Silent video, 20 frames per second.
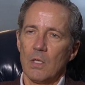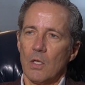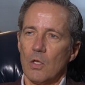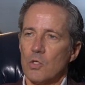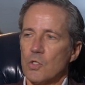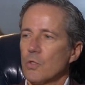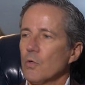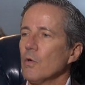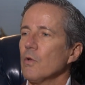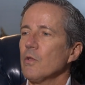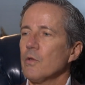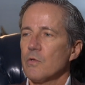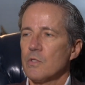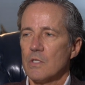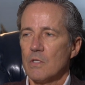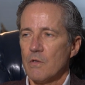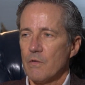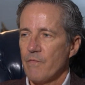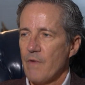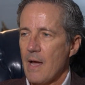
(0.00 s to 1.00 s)
Sure,
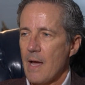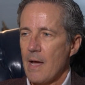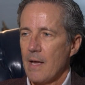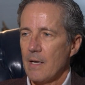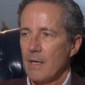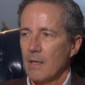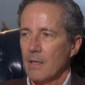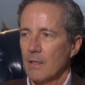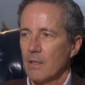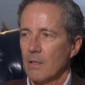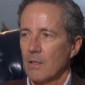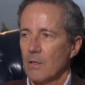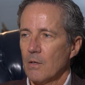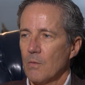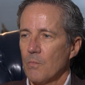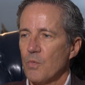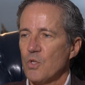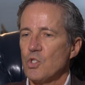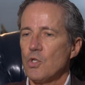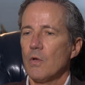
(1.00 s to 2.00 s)
there's a divide.
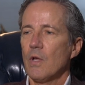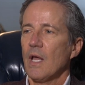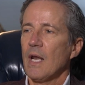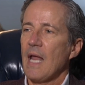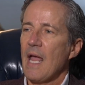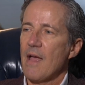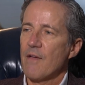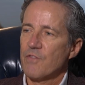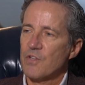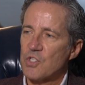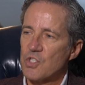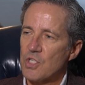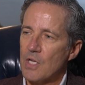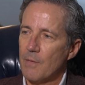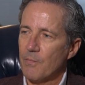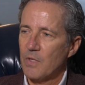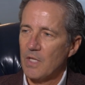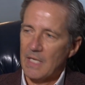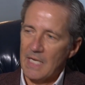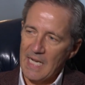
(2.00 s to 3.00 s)
But you got to have
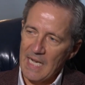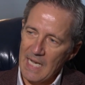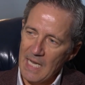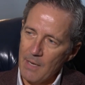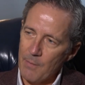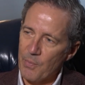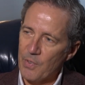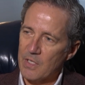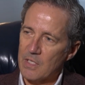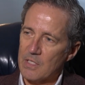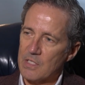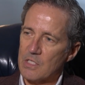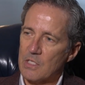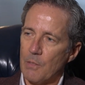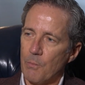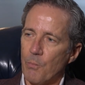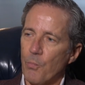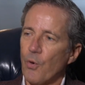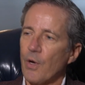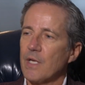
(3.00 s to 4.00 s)
something, an impetus
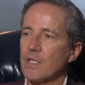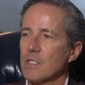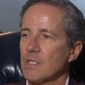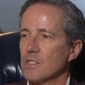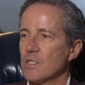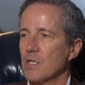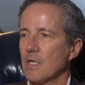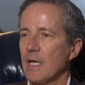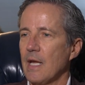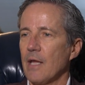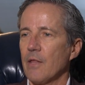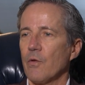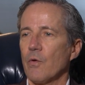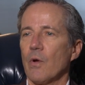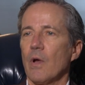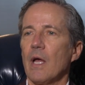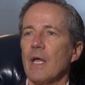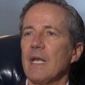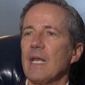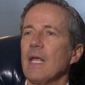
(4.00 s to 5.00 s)
that brings us
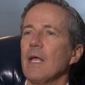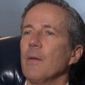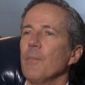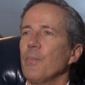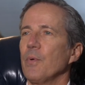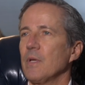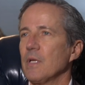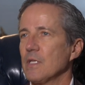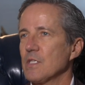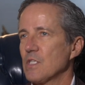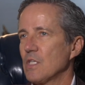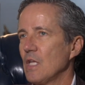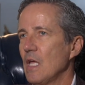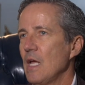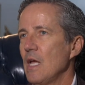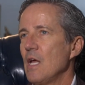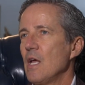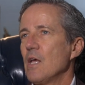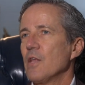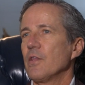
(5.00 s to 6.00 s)
together, an impetus
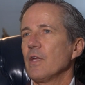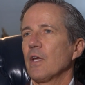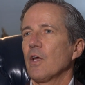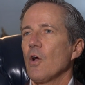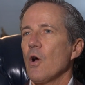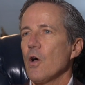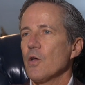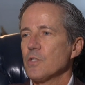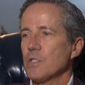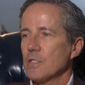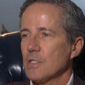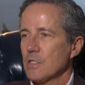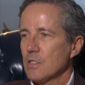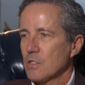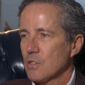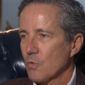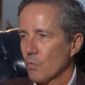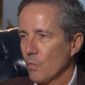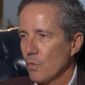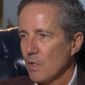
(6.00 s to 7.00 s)
that causes
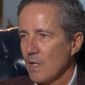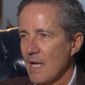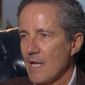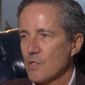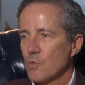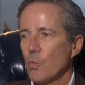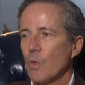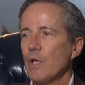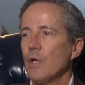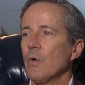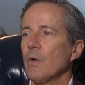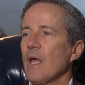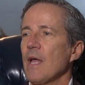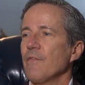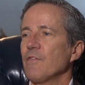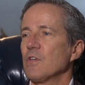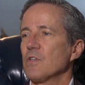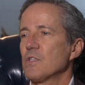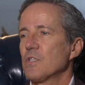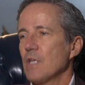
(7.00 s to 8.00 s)
us to realize we don't
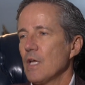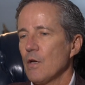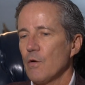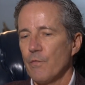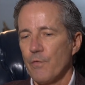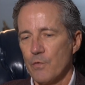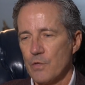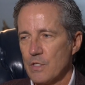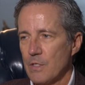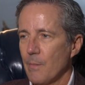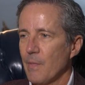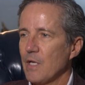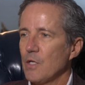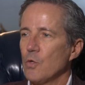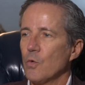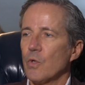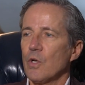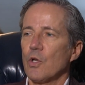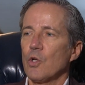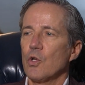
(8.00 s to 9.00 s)
have to settle for somebody
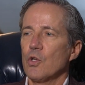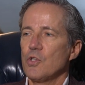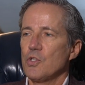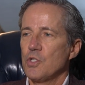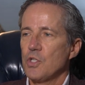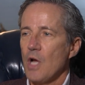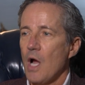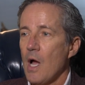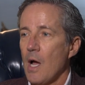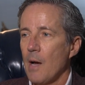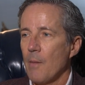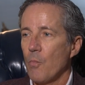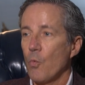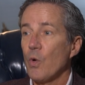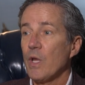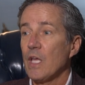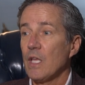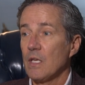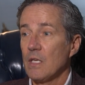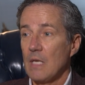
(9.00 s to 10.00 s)
doing a good job.
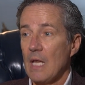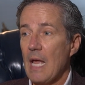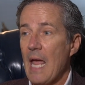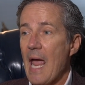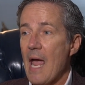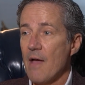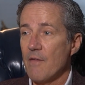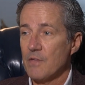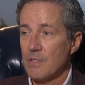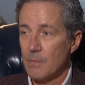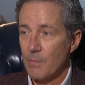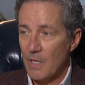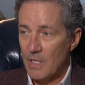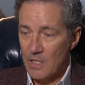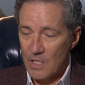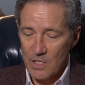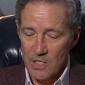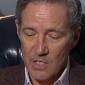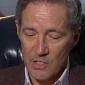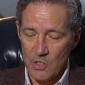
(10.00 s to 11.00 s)
We can have
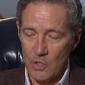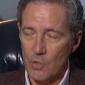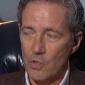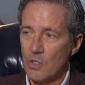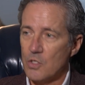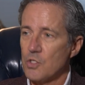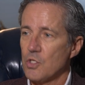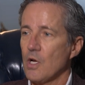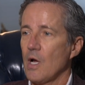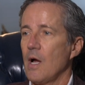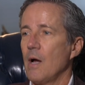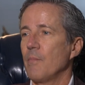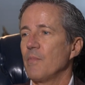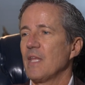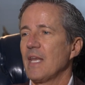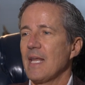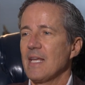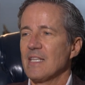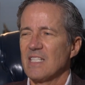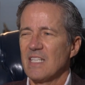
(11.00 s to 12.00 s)
somebody that does a good job,
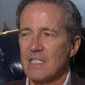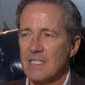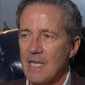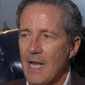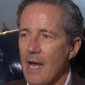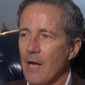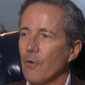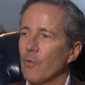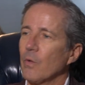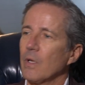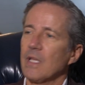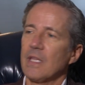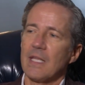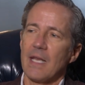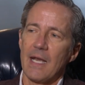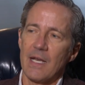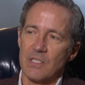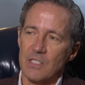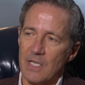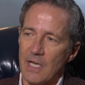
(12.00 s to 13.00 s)
that has integrity,
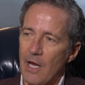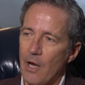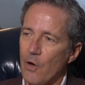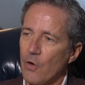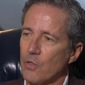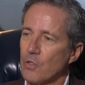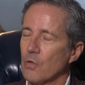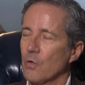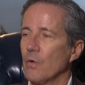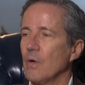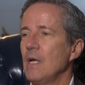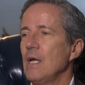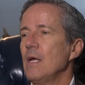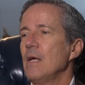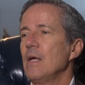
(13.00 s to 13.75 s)
that has character,